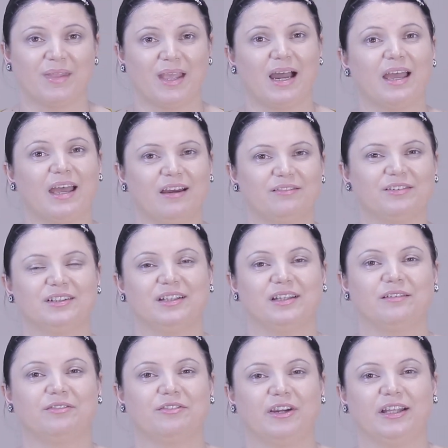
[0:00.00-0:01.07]
I have a
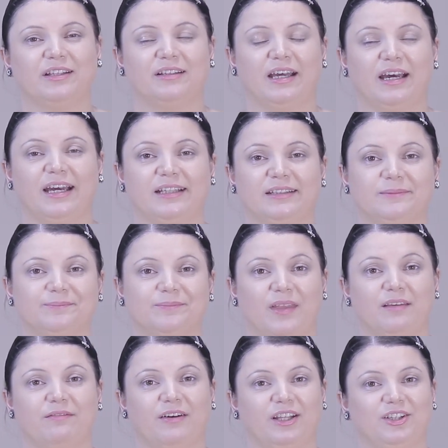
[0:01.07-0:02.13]
dear friend that,
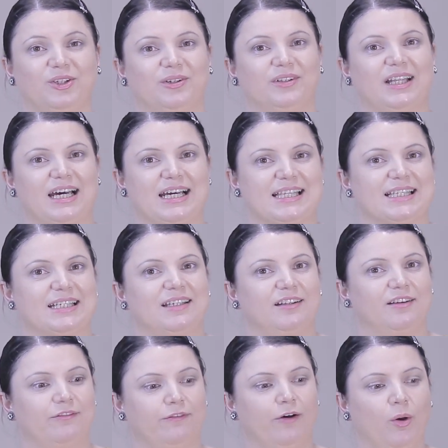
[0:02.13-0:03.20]
if I don't answer
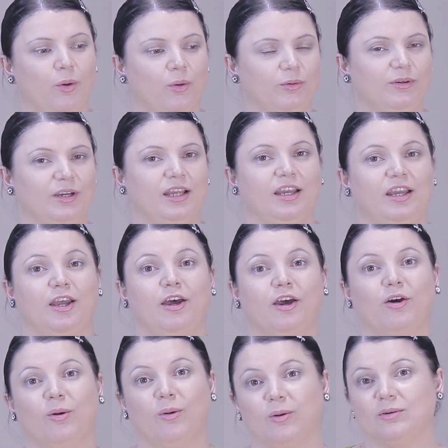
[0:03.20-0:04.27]
the phone,
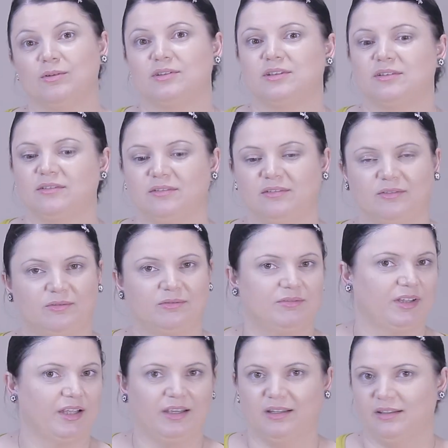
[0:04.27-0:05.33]
calls
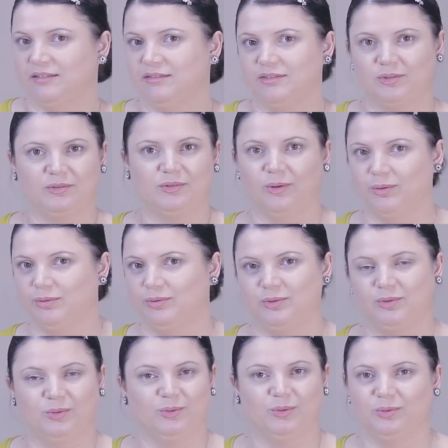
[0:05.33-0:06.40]
10
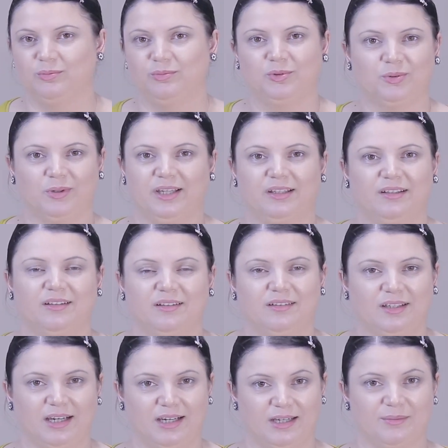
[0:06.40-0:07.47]
to 20
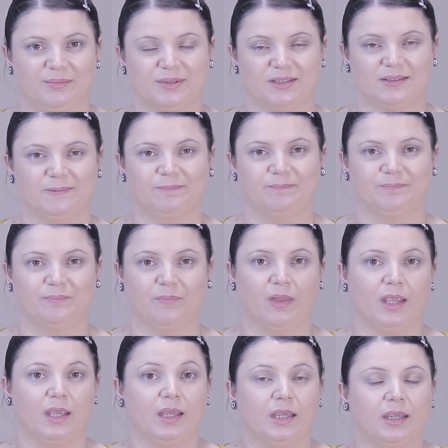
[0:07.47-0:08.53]
times.
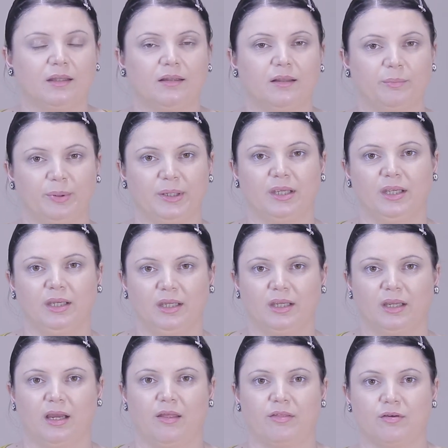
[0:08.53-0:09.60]
In the
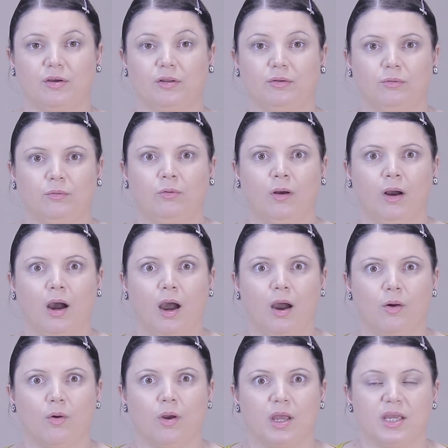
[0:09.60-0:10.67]
beginning, I thought,
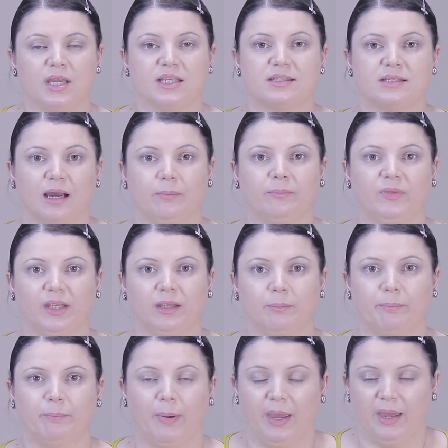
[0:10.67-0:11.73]
wow,
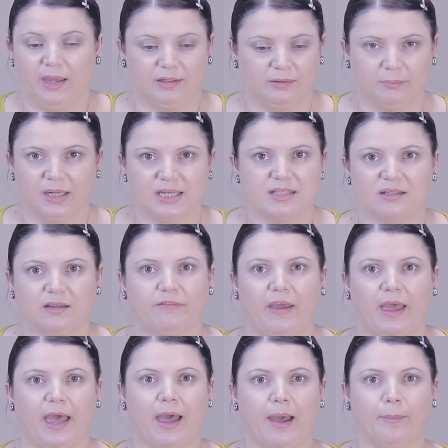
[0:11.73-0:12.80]
something bad must have
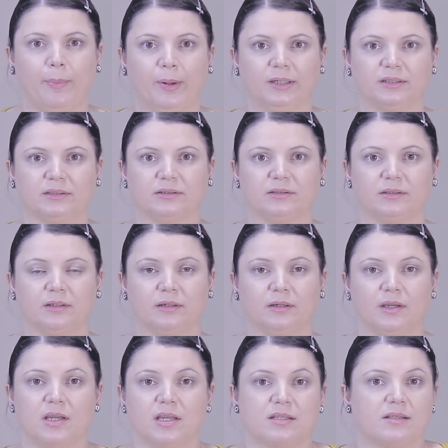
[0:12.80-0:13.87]
happened.
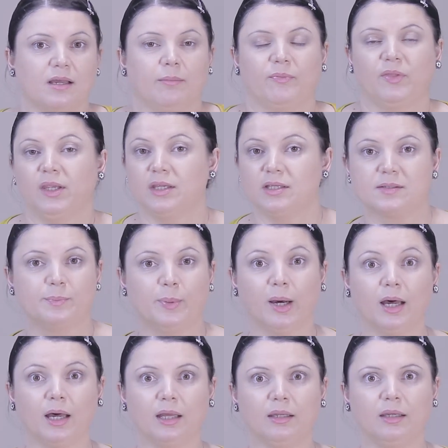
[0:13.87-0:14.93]
Something is
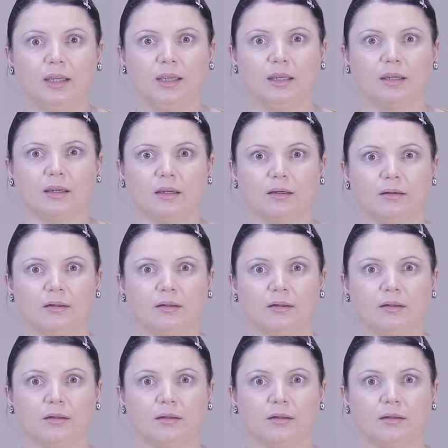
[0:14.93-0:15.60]
burning.